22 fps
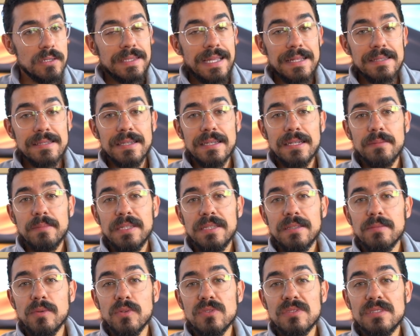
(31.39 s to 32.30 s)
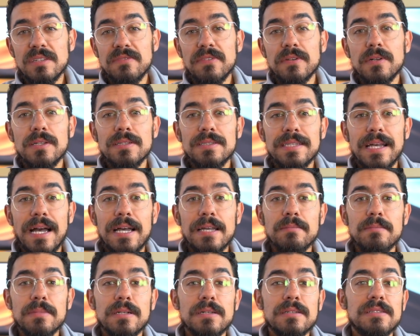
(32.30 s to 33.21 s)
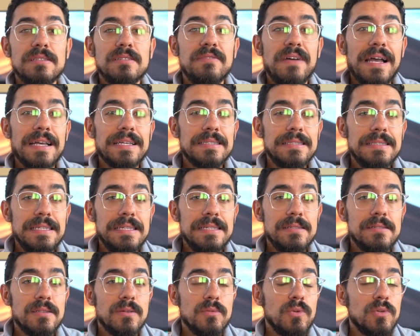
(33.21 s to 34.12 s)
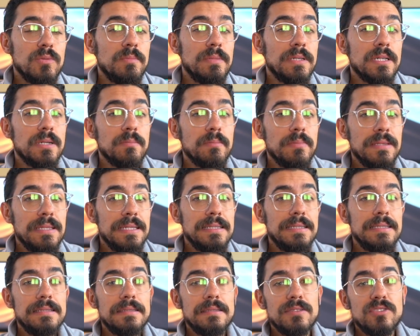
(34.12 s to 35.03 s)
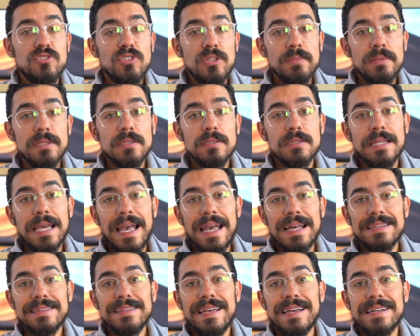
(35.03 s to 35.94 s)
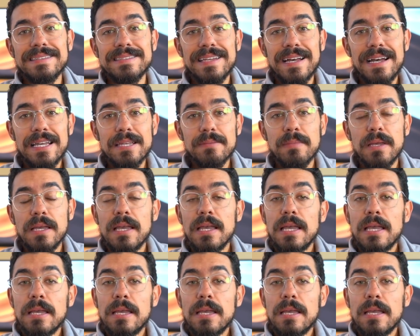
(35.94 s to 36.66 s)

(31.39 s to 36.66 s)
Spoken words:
That's going to be the most difficult time because the vaccines won't be completely distributed at that time,